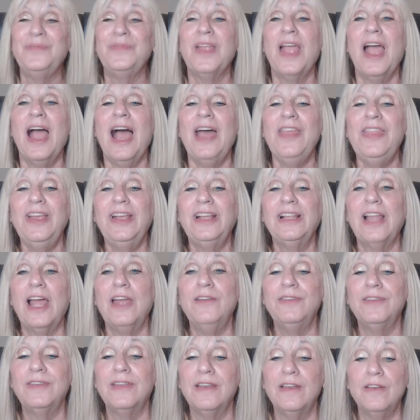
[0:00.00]
I think life
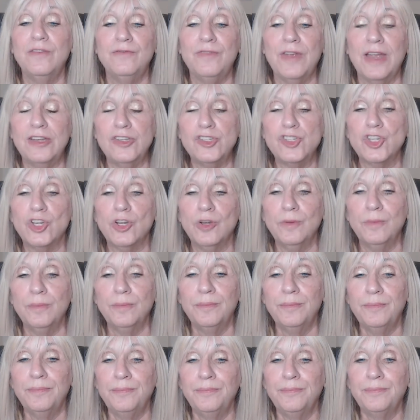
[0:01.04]
is an adventure
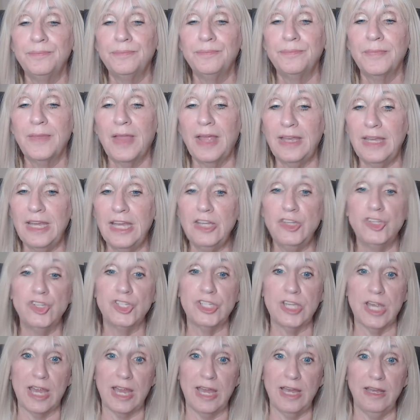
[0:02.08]
that each
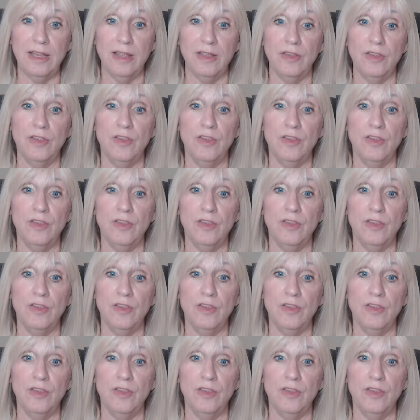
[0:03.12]
day